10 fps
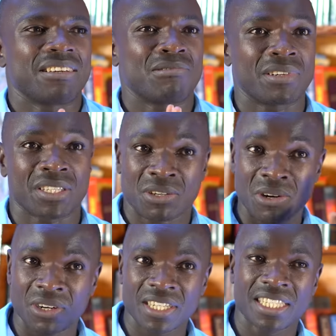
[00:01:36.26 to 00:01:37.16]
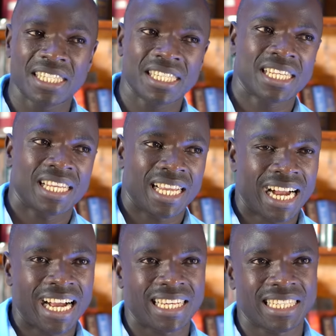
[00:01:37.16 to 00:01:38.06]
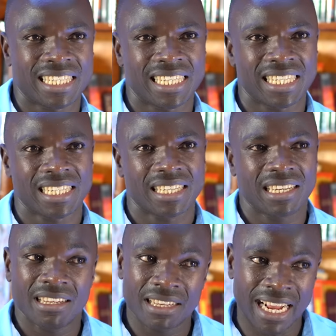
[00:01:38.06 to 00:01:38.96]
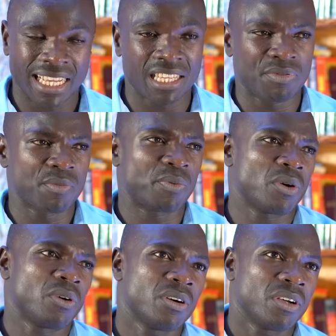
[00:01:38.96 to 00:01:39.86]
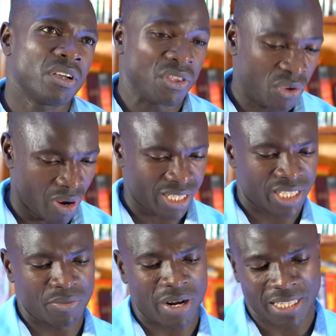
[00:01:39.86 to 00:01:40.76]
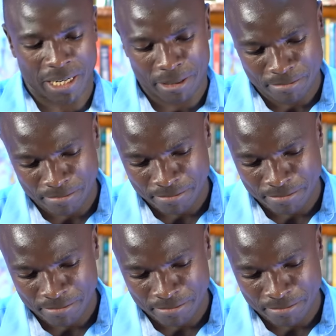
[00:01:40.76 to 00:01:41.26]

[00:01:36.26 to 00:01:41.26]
with God and other people, you are at liberty.